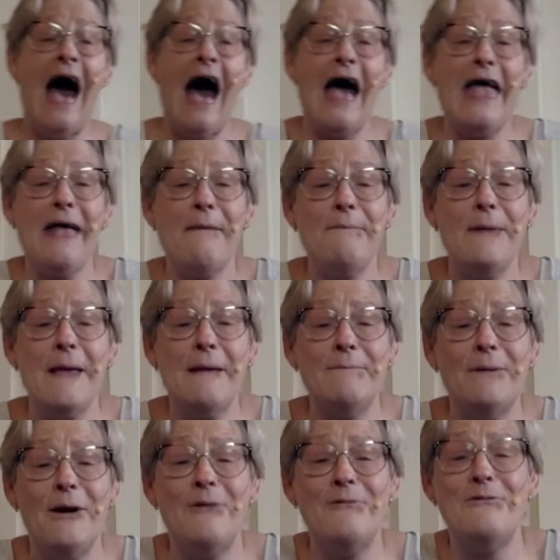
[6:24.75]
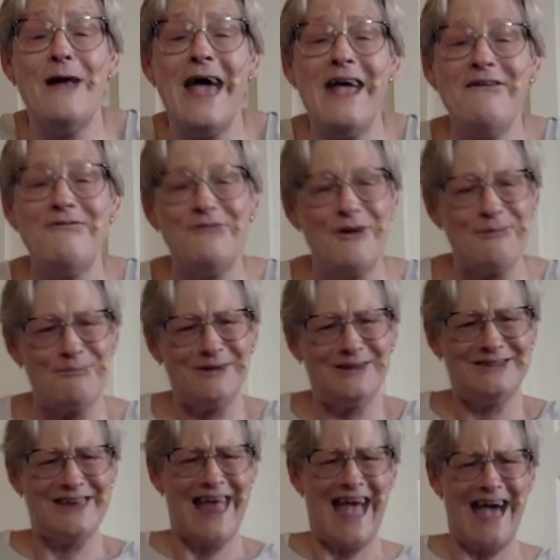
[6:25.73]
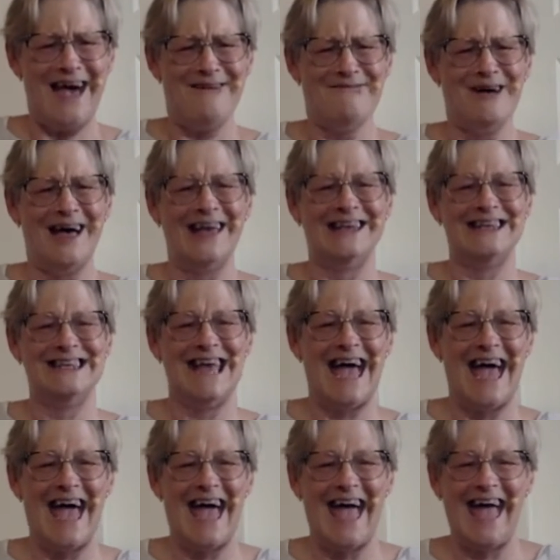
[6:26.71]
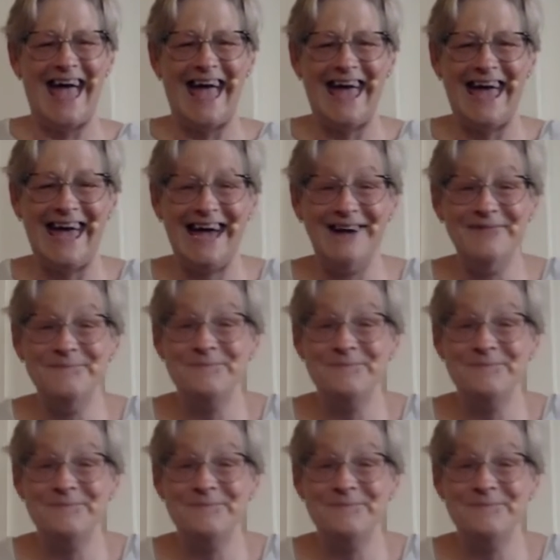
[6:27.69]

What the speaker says: A hip, hip, hooray for pajama day.